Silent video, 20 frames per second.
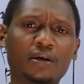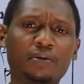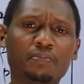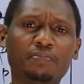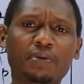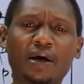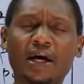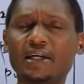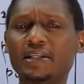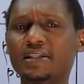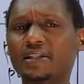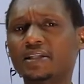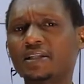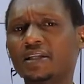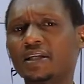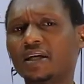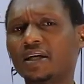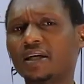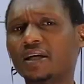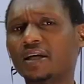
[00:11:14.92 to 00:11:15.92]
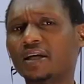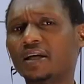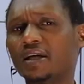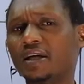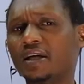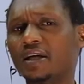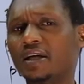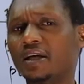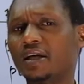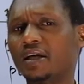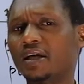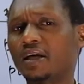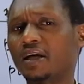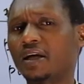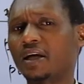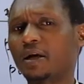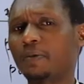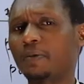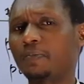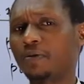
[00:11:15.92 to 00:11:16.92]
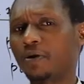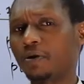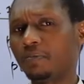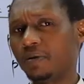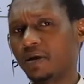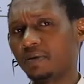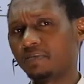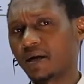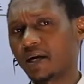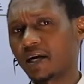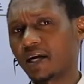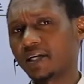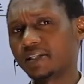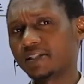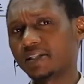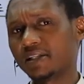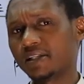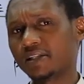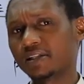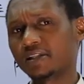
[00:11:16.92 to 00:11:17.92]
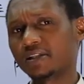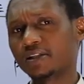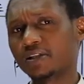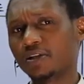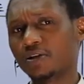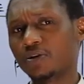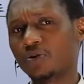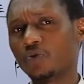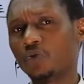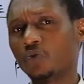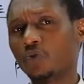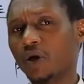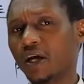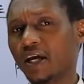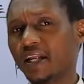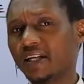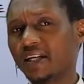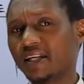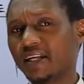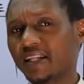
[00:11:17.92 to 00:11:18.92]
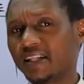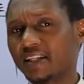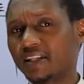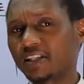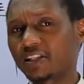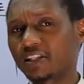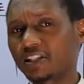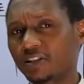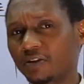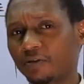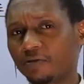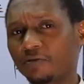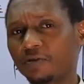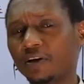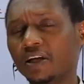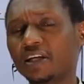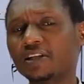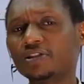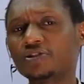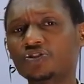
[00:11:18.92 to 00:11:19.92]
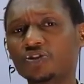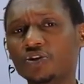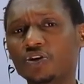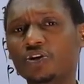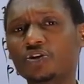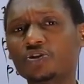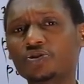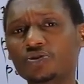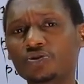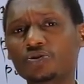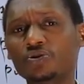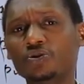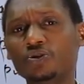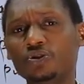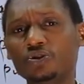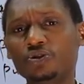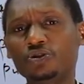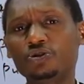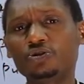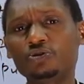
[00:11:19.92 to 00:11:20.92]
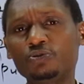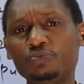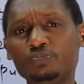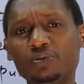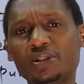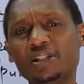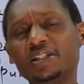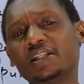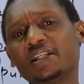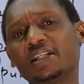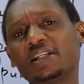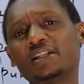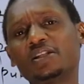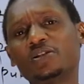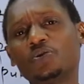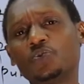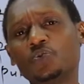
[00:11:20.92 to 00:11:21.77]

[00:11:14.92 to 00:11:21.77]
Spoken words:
But a problem arises when these friends also do business